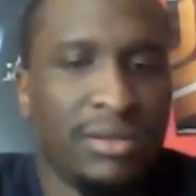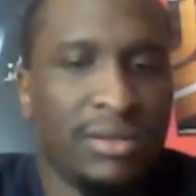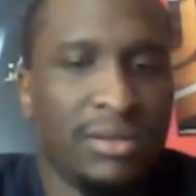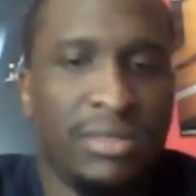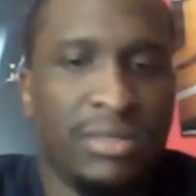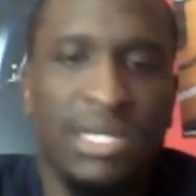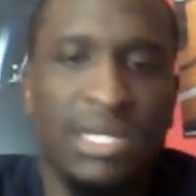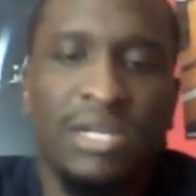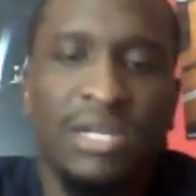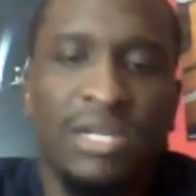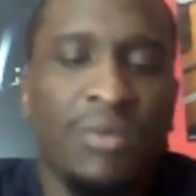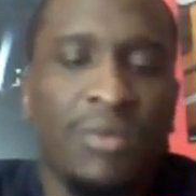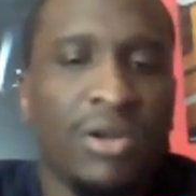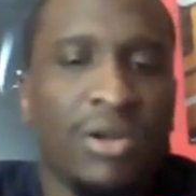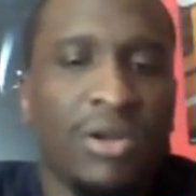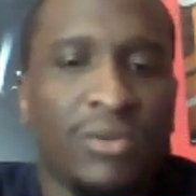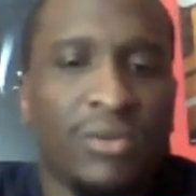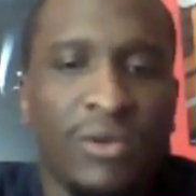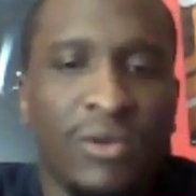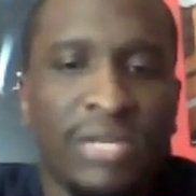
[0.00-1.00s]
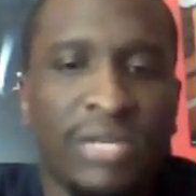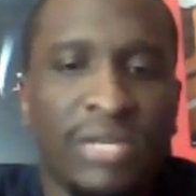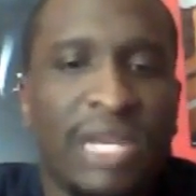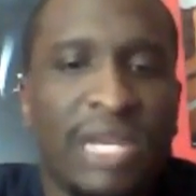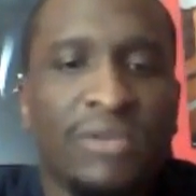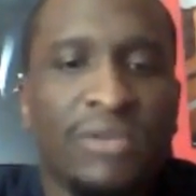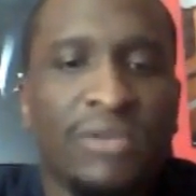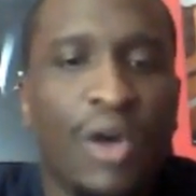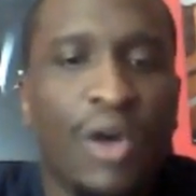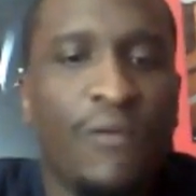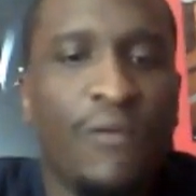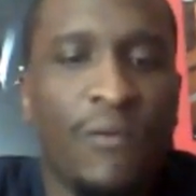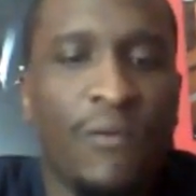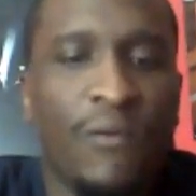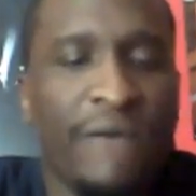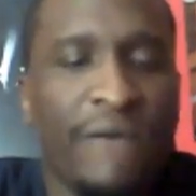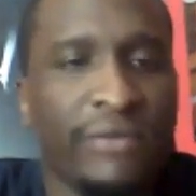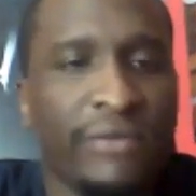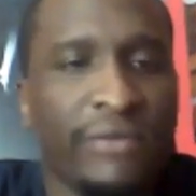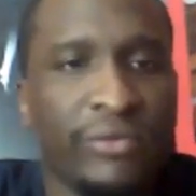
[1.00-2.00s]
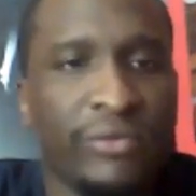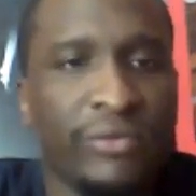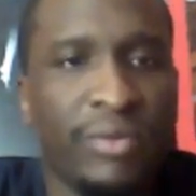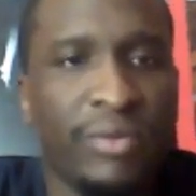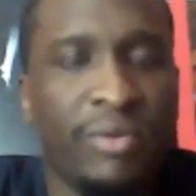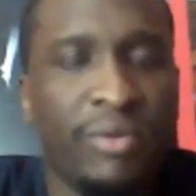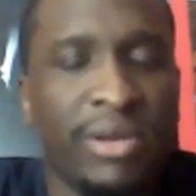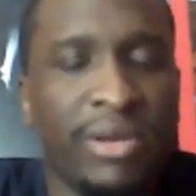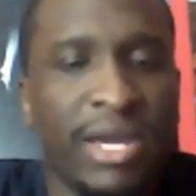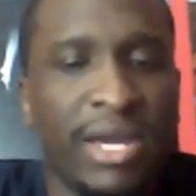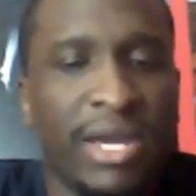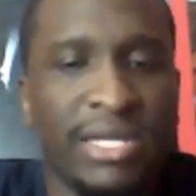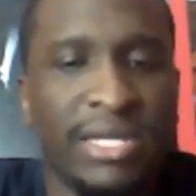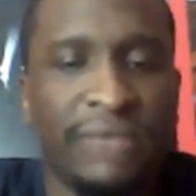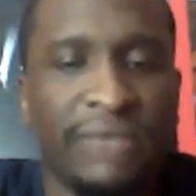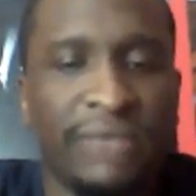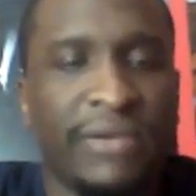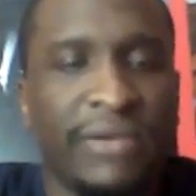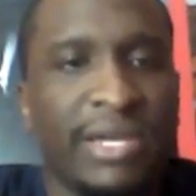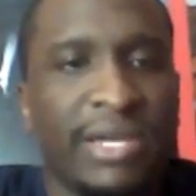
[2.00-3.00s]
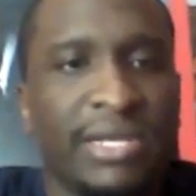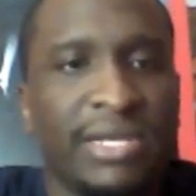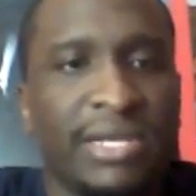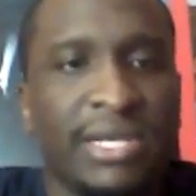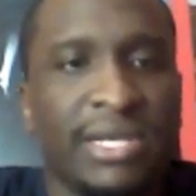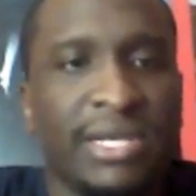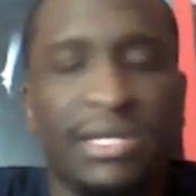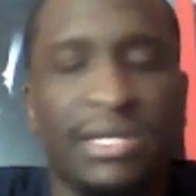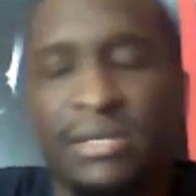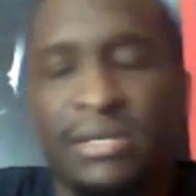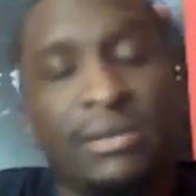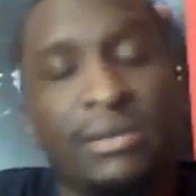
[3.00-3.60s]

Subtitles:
See DeMar DeRozan, he was 0 for 1 for the 3-point line. He said, forget this.